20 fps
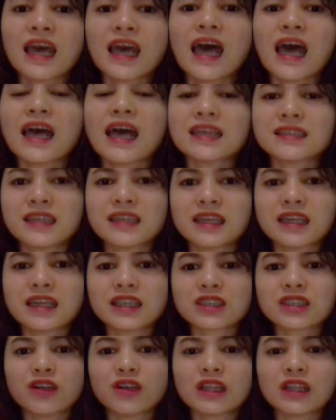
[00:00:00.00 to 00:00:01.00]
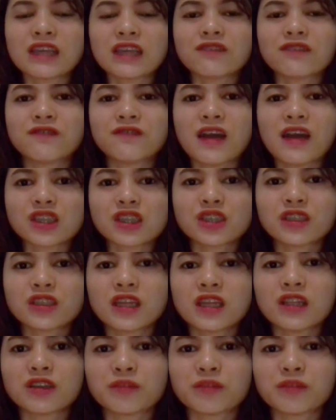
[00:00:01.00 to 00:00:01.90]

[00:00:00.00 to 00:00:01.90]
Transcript: as a result of functional or